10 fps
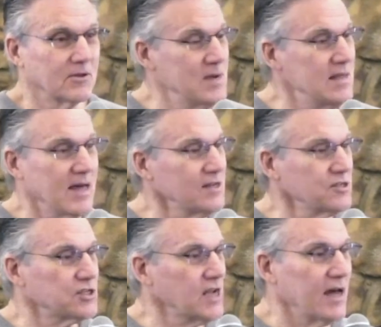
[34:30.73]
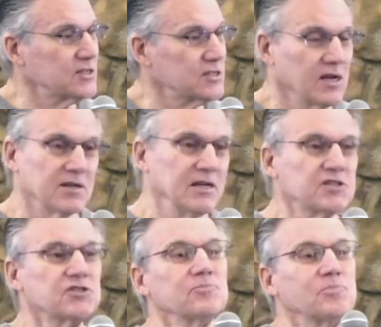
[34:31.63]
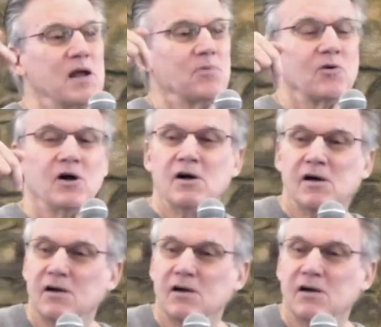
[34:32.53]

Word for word: To me, that's the saddest, mix of people